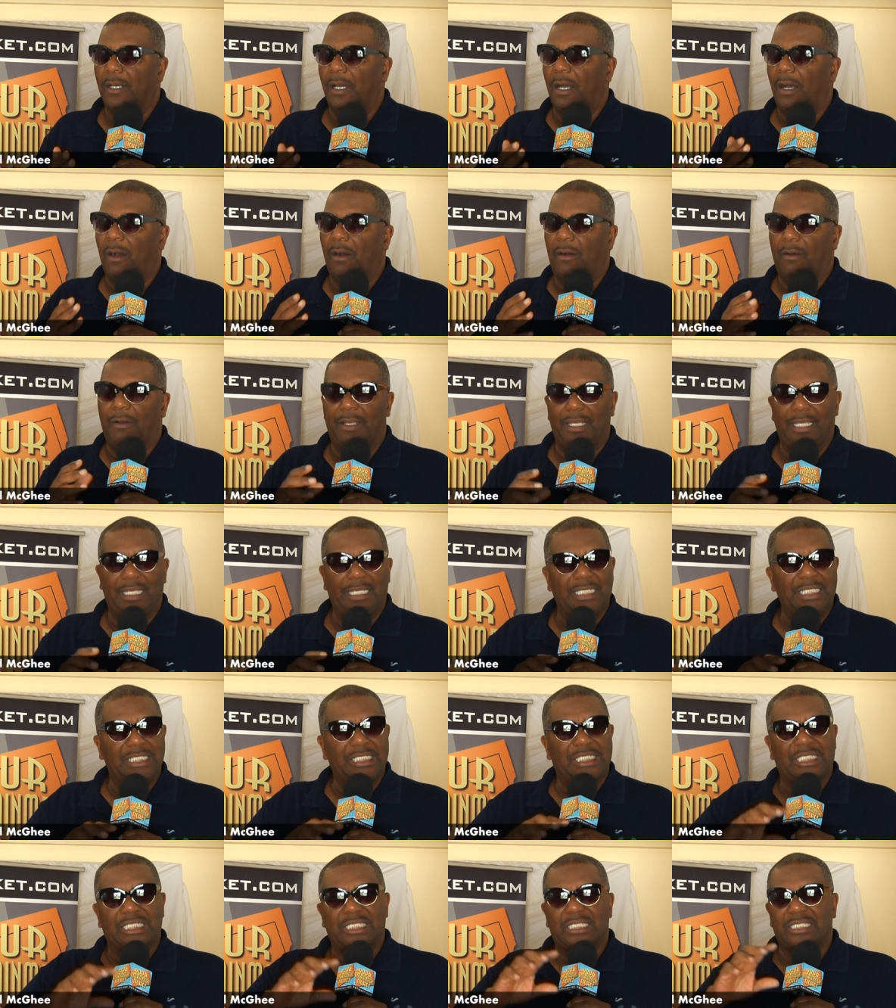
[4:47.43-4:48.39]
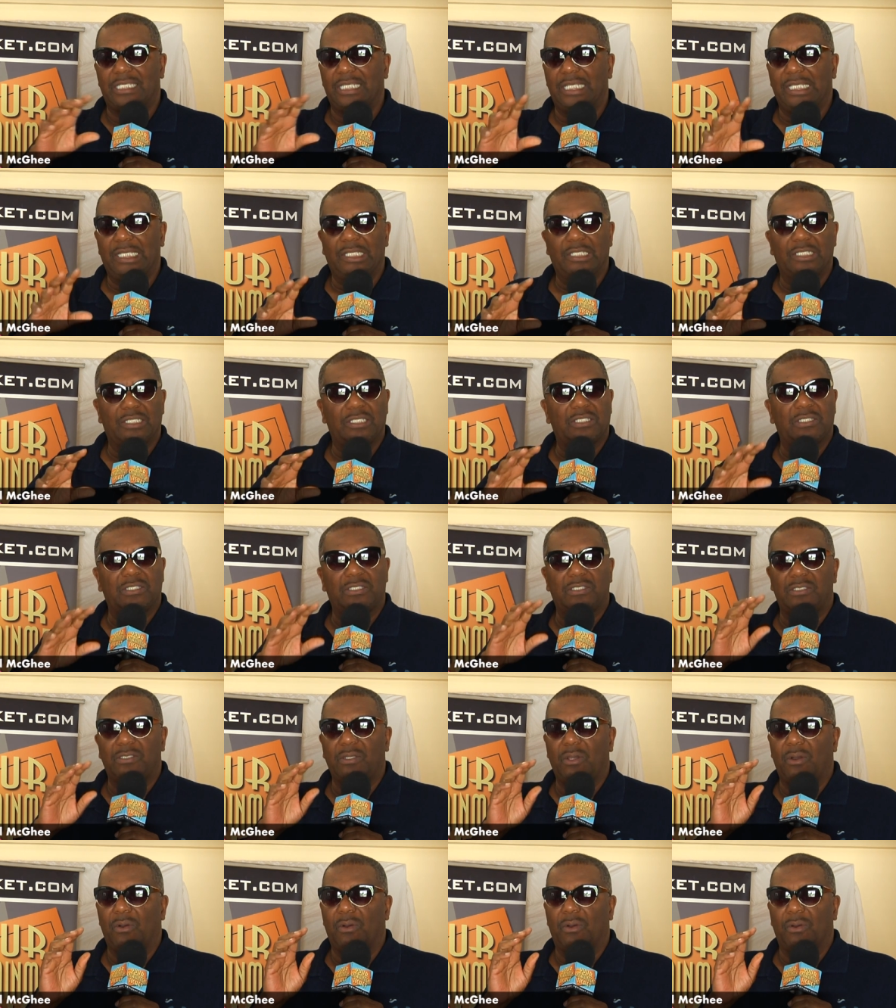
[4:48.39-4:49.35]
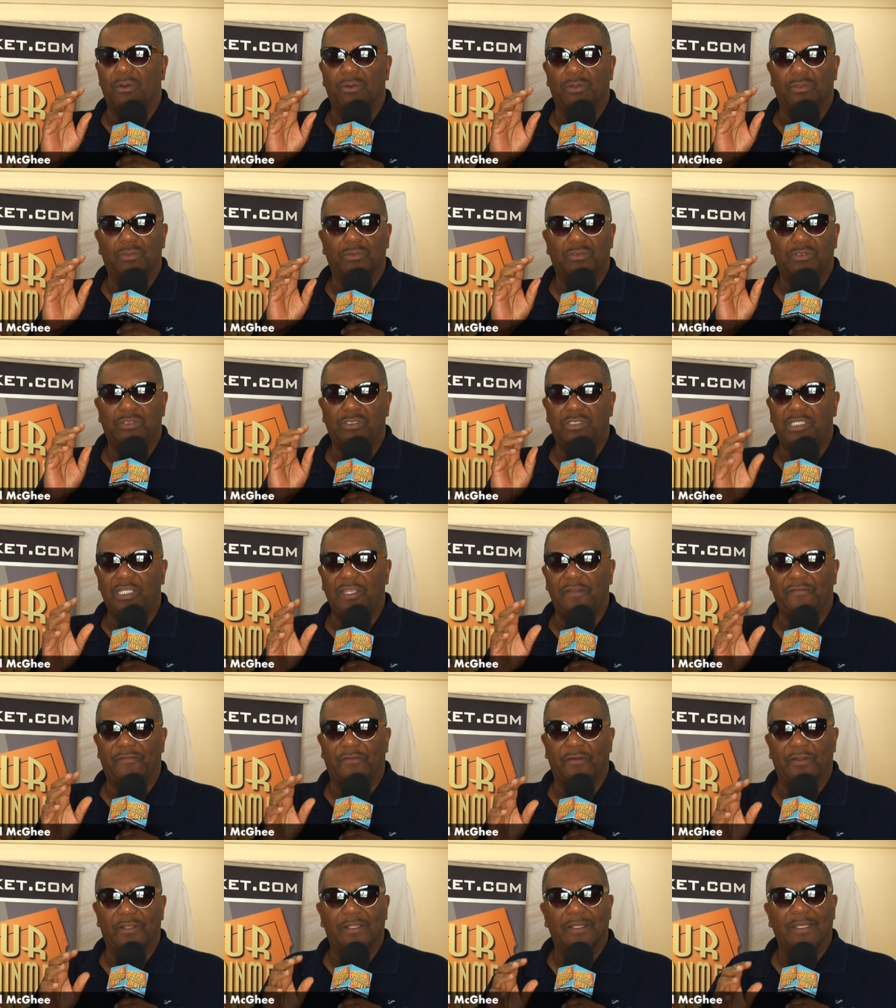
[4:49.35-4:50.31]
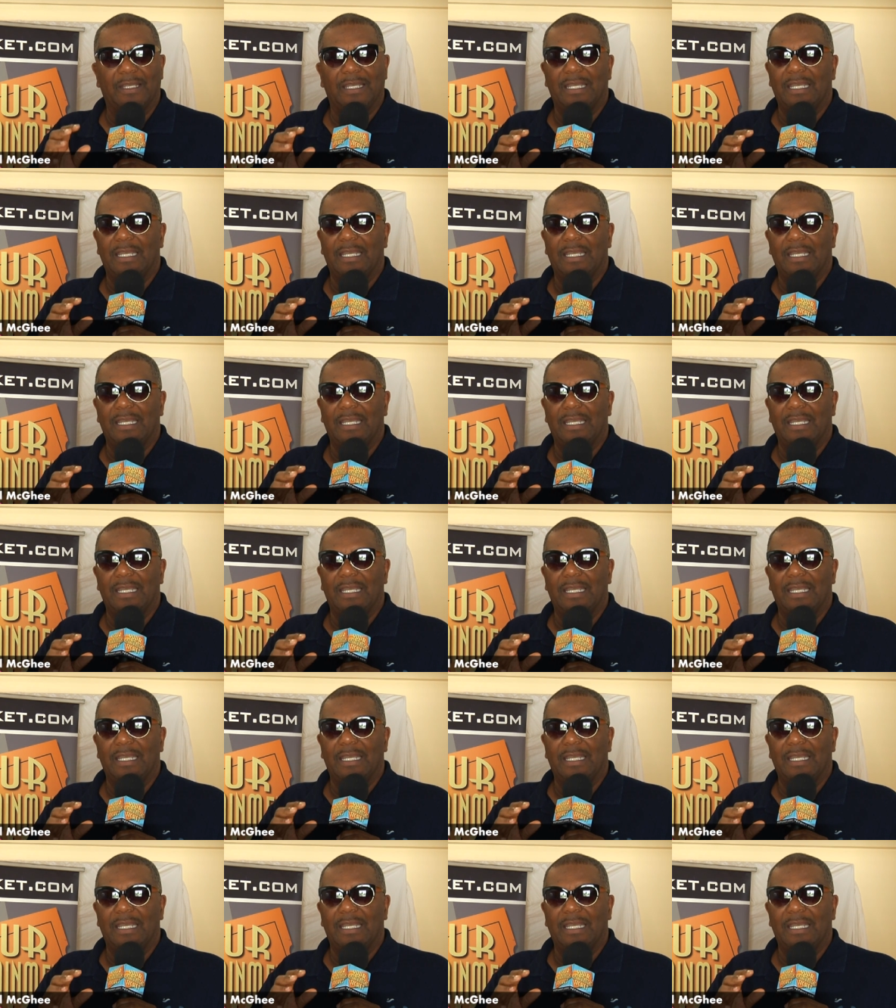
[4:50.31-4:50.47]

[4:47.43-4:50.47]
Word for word: Oh, each scene is so different